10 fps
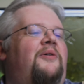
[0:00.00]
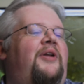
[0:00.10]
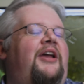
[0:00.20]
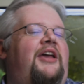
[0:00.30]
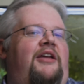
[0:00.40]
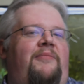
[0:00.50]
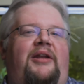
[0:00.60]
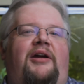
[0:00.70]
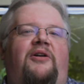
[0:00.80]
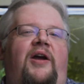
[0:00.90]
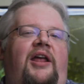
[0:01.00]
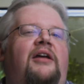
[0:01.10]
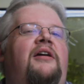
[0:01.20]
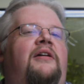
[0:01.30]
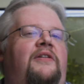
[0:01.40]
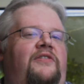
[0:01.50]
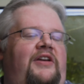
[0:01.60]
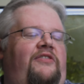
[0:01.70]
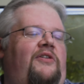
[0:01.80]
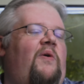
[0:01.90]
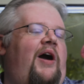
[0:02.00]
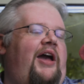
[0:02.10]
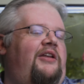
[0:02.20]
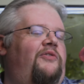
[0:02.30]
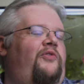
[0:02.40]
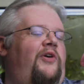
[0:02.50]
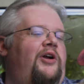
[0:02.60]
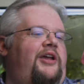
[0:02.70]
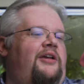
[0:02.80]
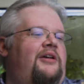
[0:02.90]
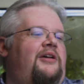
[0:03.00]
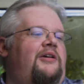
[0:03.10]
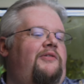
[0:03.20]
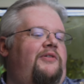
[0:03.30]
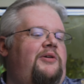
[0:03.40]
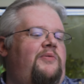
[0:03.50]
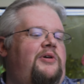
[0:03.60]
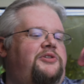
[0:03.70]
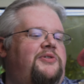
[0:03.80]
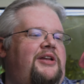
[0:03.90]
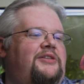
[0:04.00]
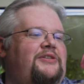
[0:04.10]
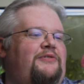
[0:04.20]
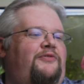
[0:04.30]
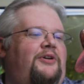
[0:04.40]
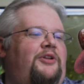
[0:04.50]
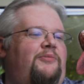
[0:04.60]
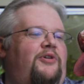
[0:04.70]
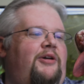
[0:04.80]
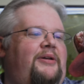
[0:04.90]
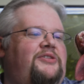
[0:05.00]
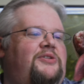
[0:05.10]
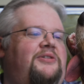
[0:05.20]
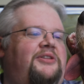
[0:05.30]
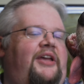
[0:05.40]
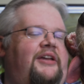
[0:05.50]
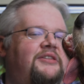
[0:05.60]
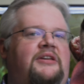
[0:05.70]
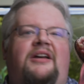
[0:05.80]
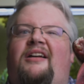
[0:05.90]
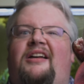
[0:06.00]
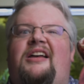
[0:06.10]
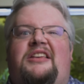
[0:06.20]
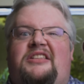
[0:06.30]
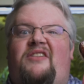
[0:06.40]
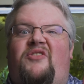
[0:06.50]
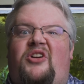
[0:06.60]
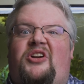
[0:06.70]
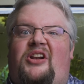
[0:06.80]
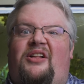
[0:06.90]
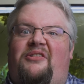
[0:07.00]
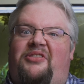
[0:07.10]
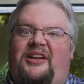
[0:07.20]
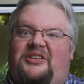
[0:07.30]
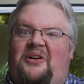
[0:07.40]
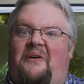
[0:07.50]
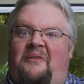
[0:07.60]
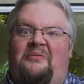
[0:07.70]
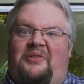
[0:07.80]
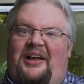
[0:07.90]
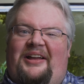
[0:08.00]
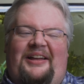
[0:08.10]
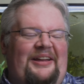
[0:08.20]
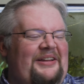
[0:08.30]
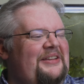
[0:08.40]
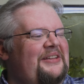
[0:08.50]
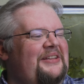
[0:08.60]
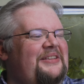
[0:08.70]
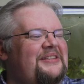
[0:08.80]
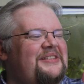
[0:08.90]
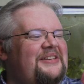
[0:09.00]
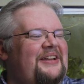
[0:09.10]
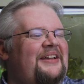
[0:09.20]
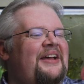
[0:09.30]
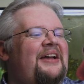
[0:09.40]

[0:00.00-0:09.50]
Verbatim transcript: when I get him in a crate. He's nice and quiet. He's very, very well trained so far, little boy, about certain things. He's not very good at other things, though. Getting